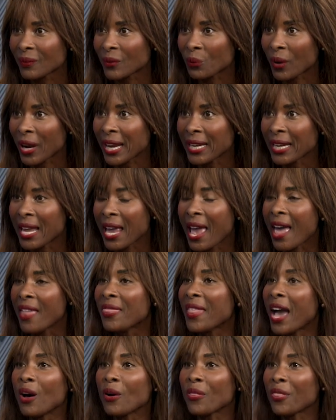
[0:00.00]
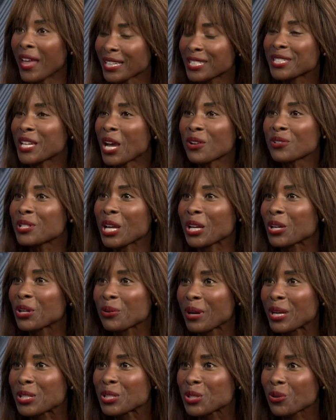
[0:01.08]
right? Now, that sounds like a
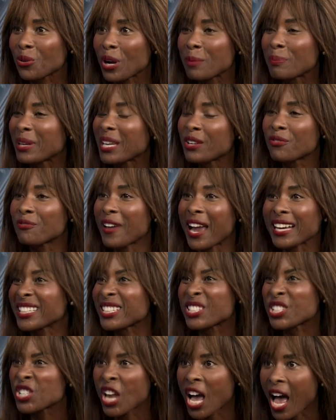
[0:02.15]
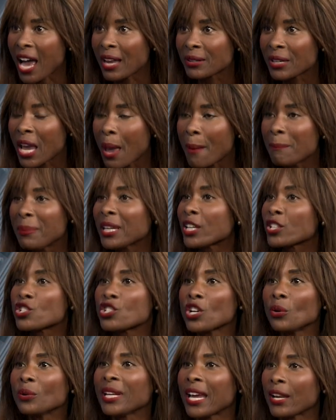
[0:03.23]
great story, but in fact, it's not mm. because
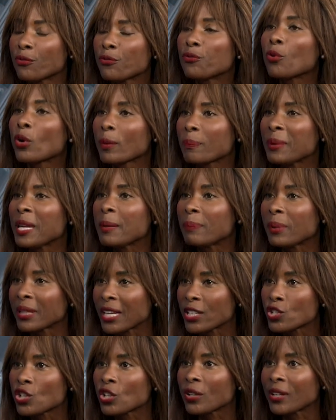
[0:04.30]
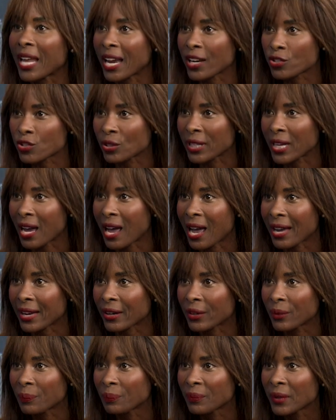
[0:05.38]
she only had four people that she could actually
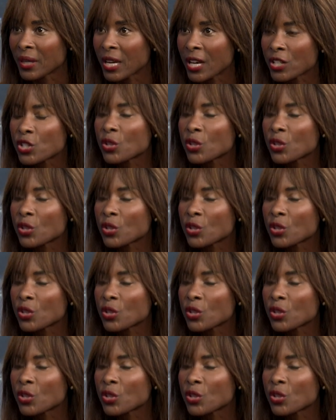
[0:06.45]
hire. Mm.